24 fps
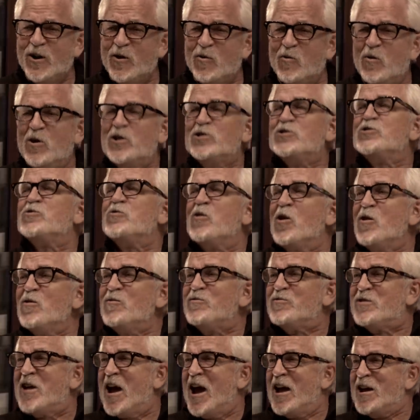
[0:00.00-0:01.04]
what
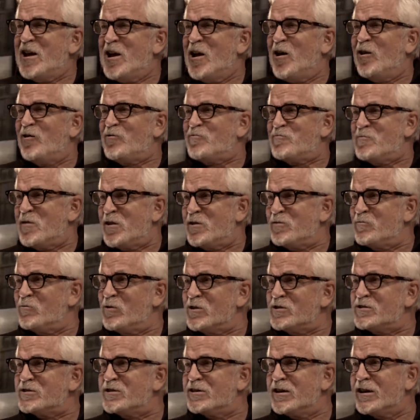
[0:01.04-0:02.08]
drove Danny Elfman
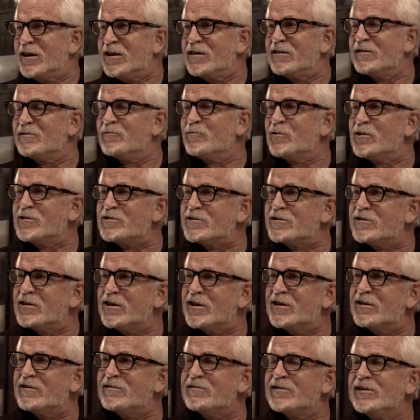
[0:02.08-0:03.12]
was the, was
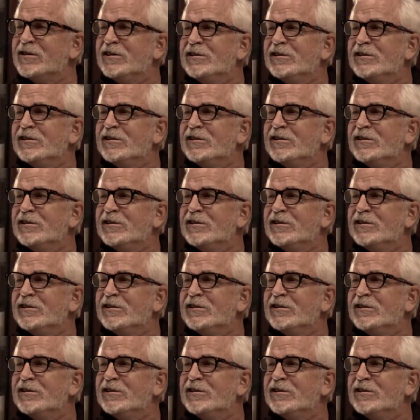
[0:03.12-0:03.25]
the